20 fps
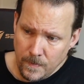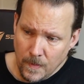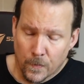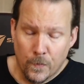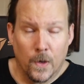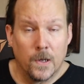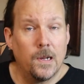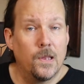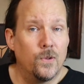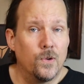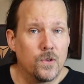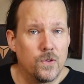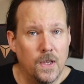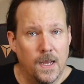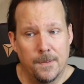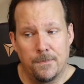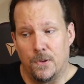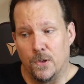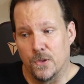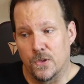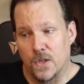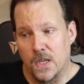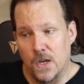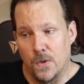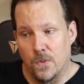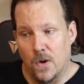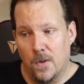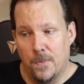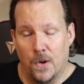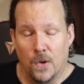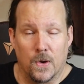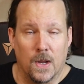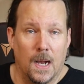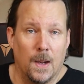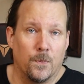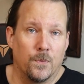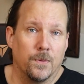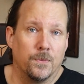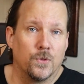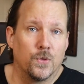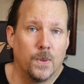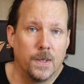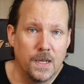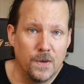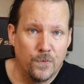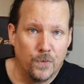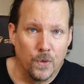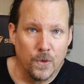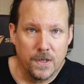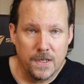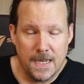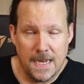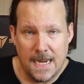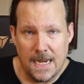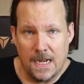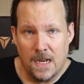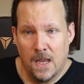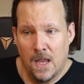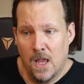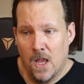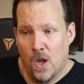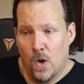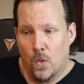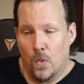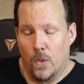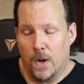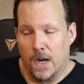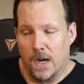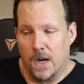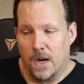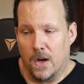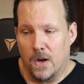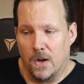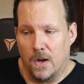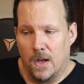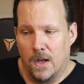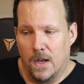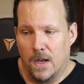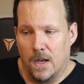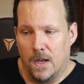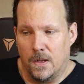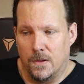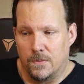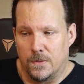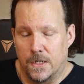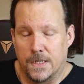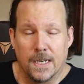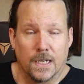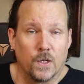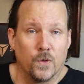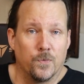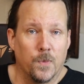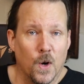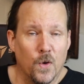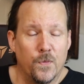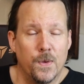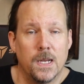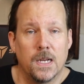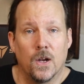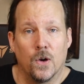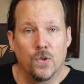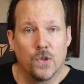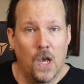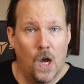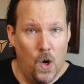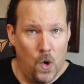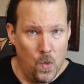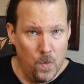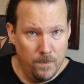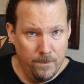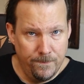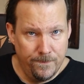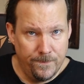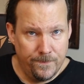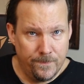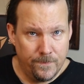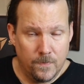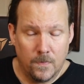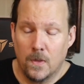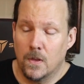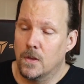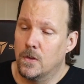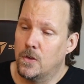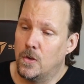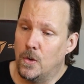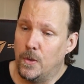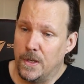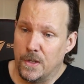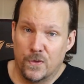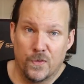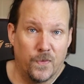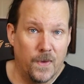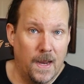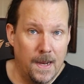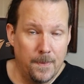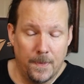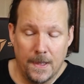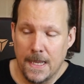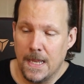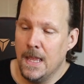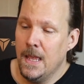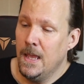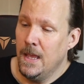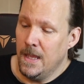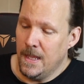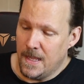For another example, see RoboCop from 2014, where Detective Murphy goes home to his family.